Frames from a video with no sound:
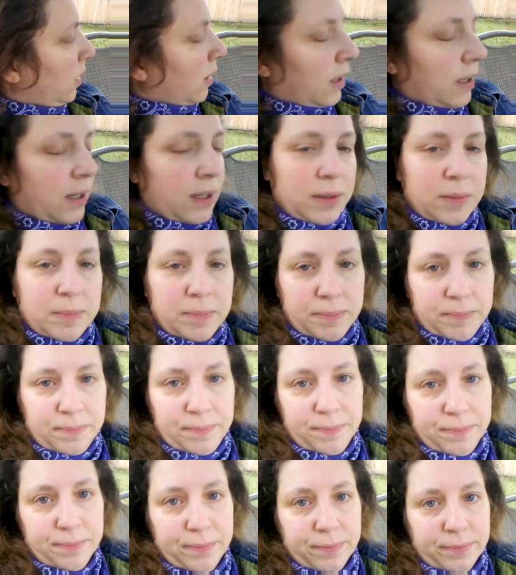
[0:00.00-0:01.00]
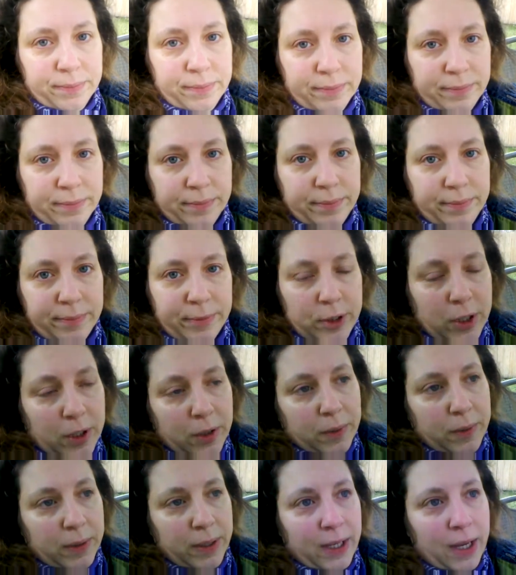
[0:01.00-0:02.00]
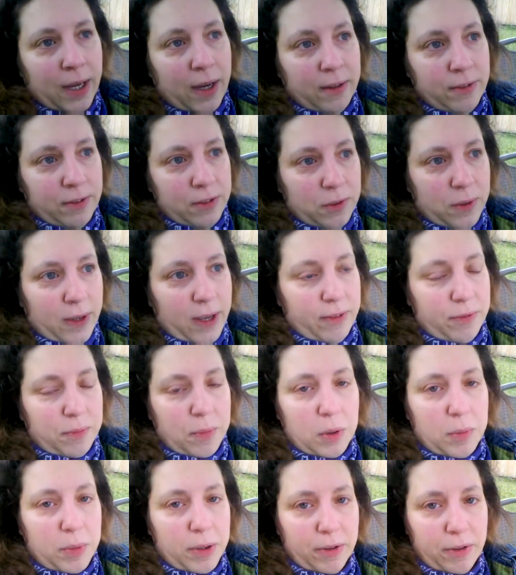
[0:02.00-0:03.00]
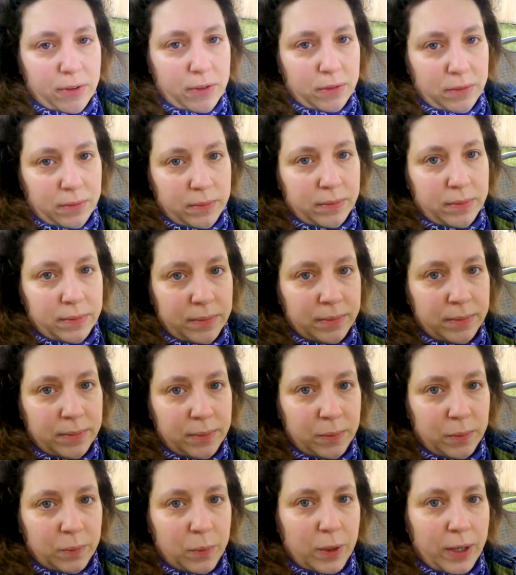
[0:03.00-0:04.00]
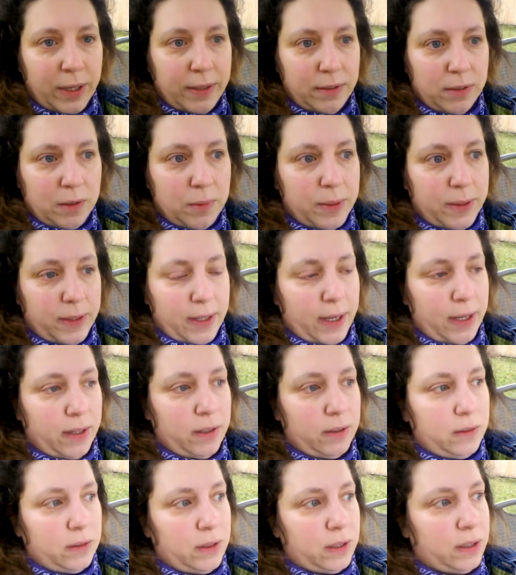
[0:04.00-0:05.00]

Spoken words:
Um, so yeah, I still have moments where I deal with that.